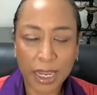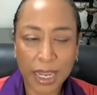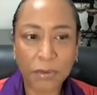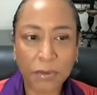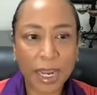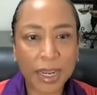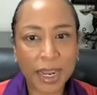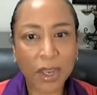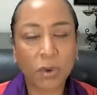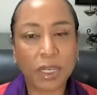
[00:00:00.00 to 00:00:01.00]
And right
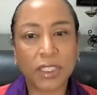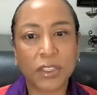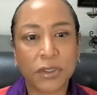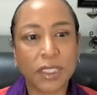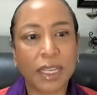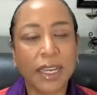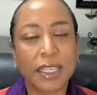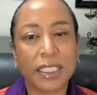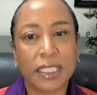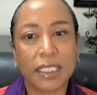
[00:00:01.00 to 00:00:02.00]
now, Western
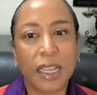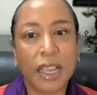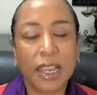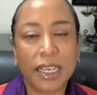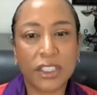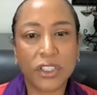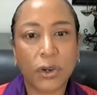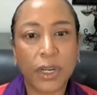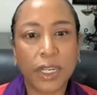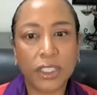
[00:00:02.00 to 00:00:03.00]
science is, is
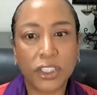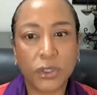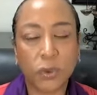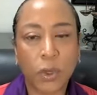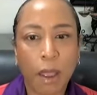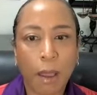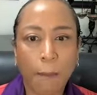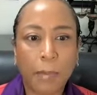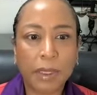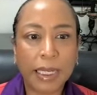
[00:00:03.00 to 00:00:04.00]
starting to
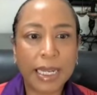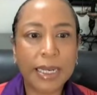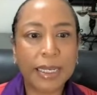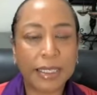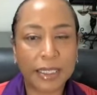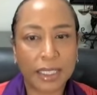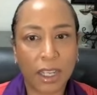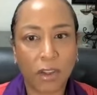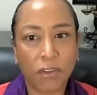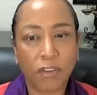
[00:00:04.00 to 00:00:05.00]
blend
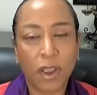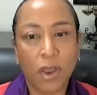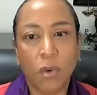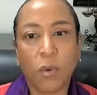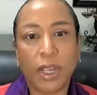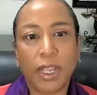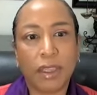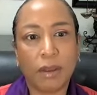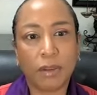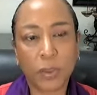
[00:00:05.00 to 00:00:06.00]
itself
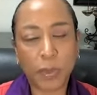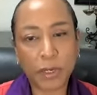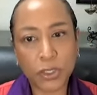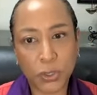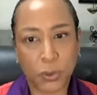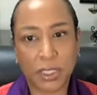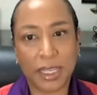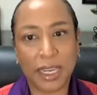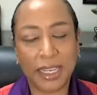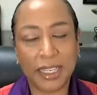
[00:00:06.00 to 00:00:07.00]
with spiritual
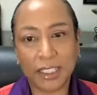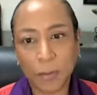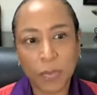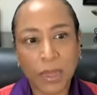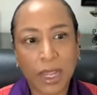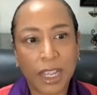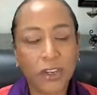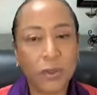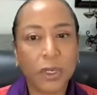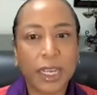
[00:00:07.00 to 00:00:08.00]
science.
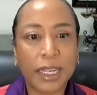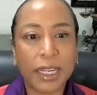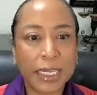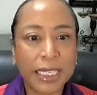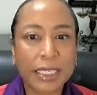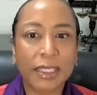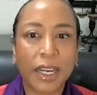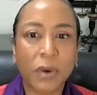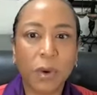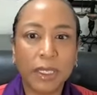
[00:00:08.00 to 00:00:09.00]
And you look at ideas
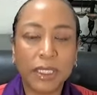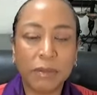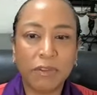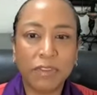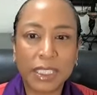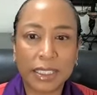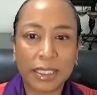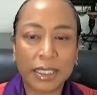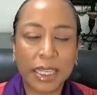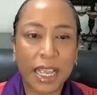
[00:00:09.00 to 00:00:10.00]
like quantum
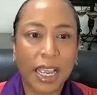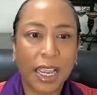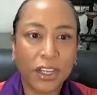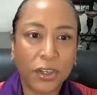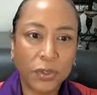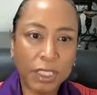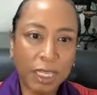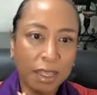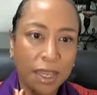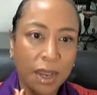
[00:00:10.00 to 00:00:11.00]
physics, and you
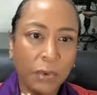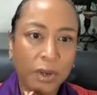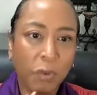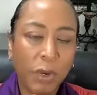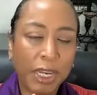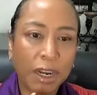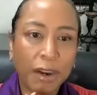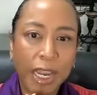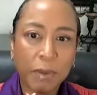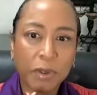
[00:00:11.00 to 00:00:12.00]
see that when we
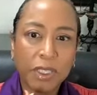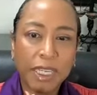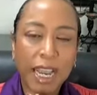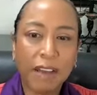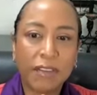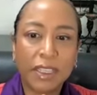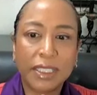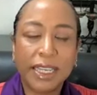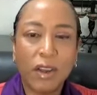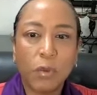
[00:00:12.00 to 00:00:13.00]
are able to have
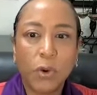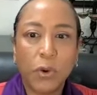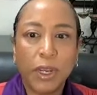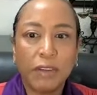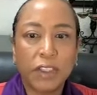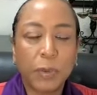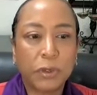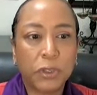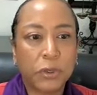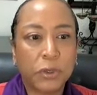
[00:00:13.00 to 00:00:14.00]
this downpouring of
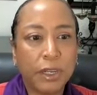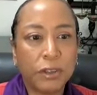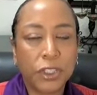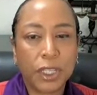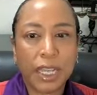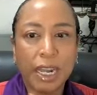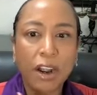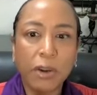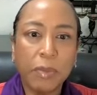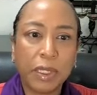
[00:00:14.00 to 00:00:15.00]
spiritual energy, that
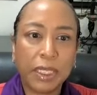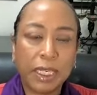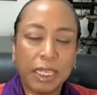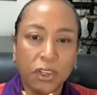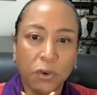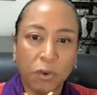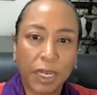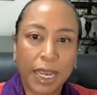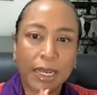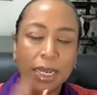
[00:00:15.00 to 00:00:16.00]
our ability to
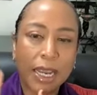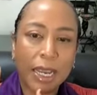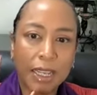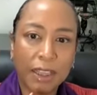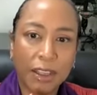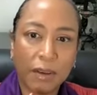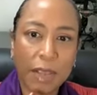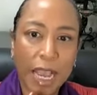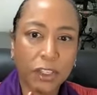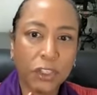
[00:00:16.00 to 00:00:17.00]
create in
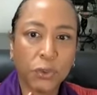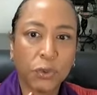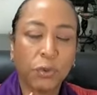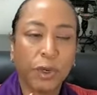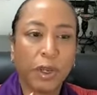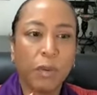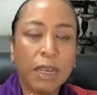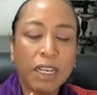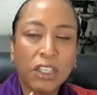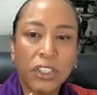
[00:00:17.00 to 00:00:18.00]
the astral realm
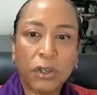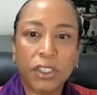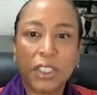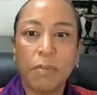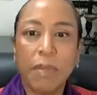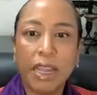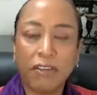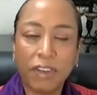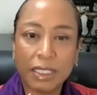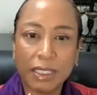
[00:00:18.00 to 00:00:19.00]
starts to
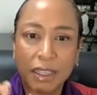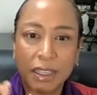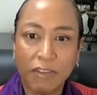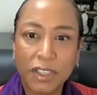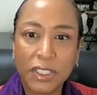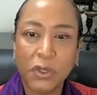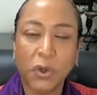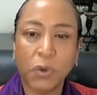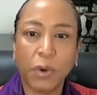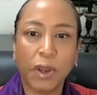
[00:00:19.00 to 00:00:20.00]
manifest in the
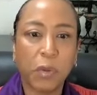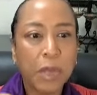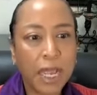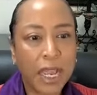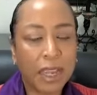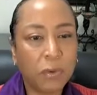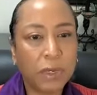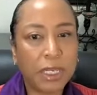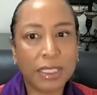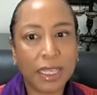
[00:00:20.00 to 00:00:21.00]
physical realm. And
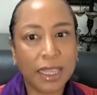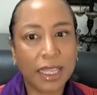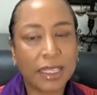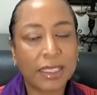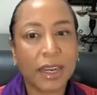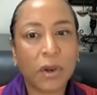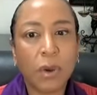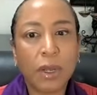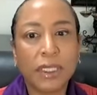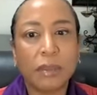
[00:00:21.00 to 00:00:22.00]
we see things like
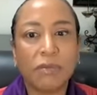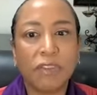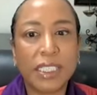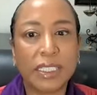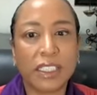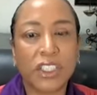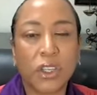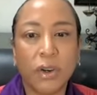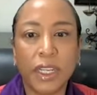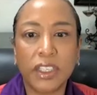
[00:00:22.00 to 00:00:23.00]
quantum physics
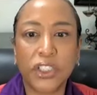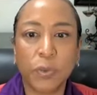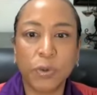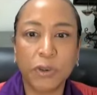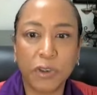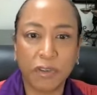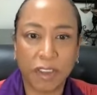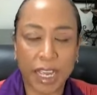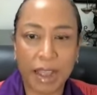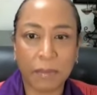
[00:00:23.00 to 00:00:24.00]
starting to prove
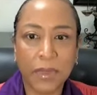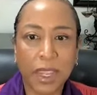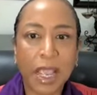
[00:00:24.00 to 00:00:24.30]
that.